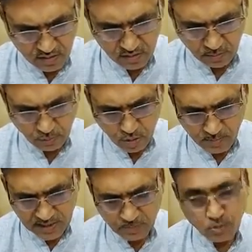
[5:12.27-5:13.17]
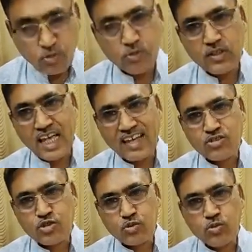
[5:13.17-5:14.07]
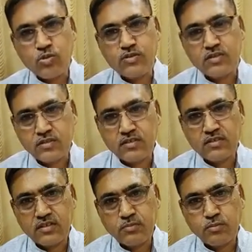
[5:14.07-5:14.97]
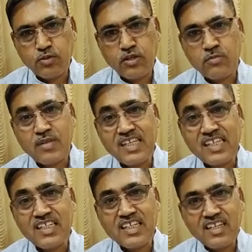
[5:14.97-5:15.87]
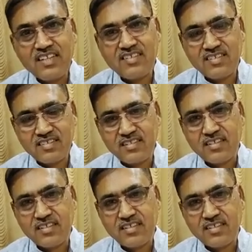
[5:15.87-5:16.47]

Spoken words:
The poem extols, the poem increases